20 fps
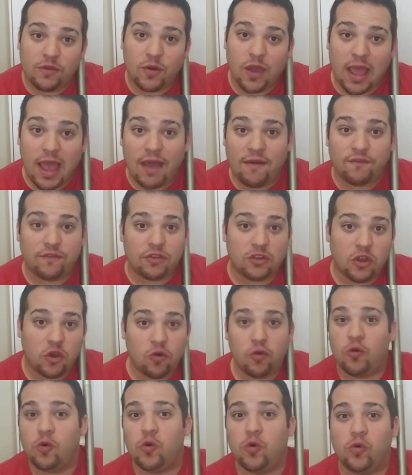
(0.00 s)
you have
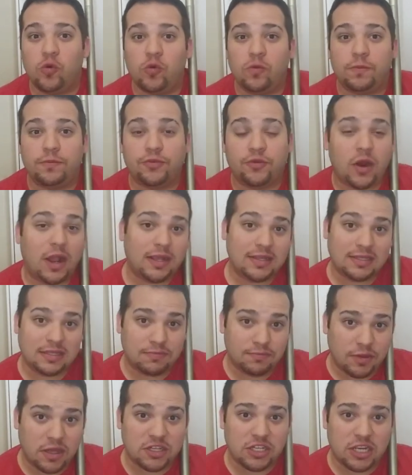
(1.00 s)
no price
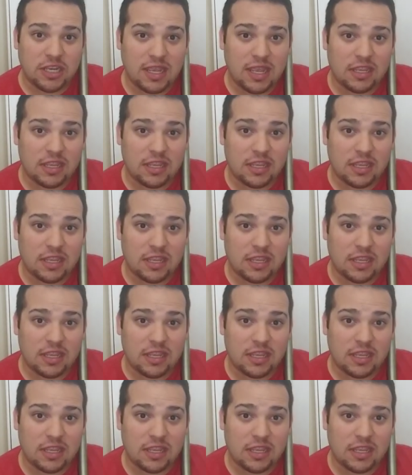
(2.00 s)
budget